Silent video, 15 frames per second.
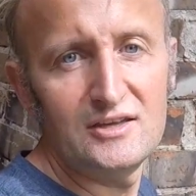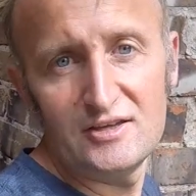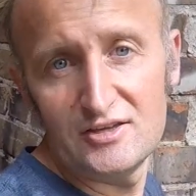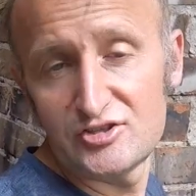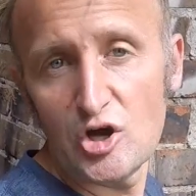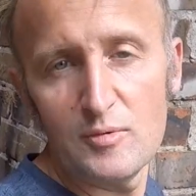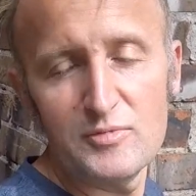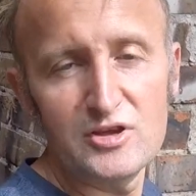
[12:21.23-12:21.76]

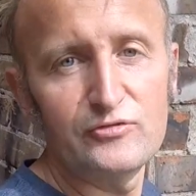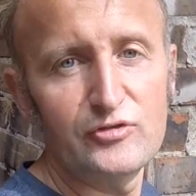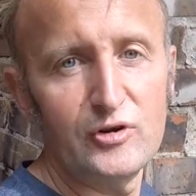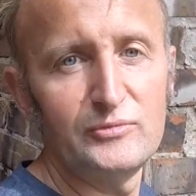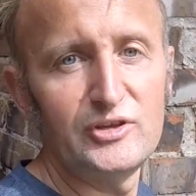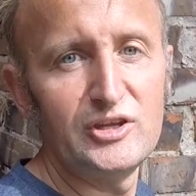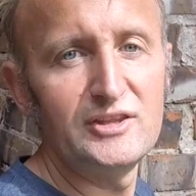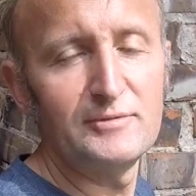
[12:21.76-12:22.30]
is coming
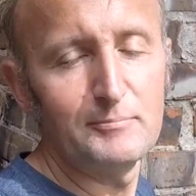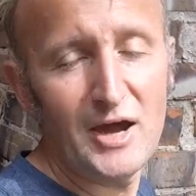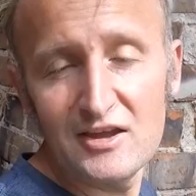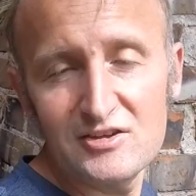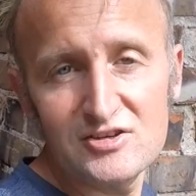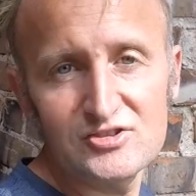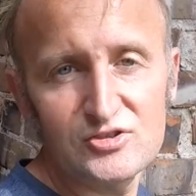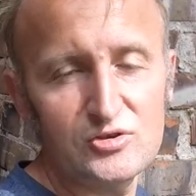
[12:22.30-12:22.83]
from the
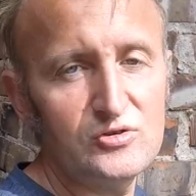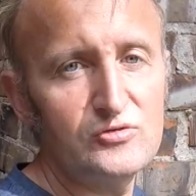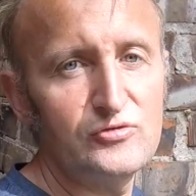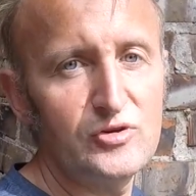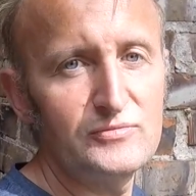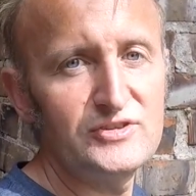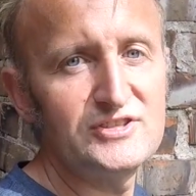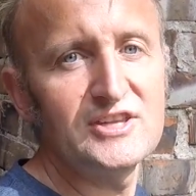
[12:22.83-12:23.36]
miners or
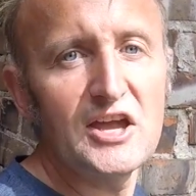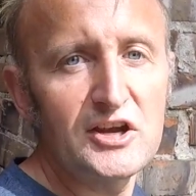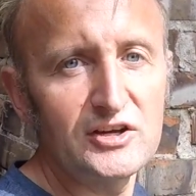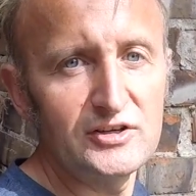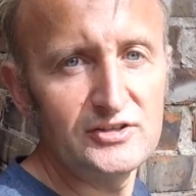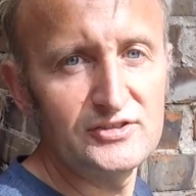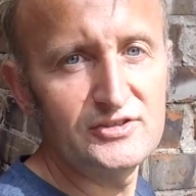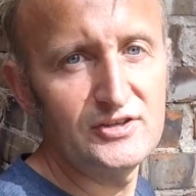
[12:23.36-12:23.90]
from the
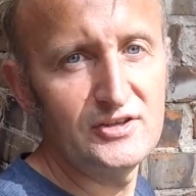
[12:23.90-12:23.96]
stakers.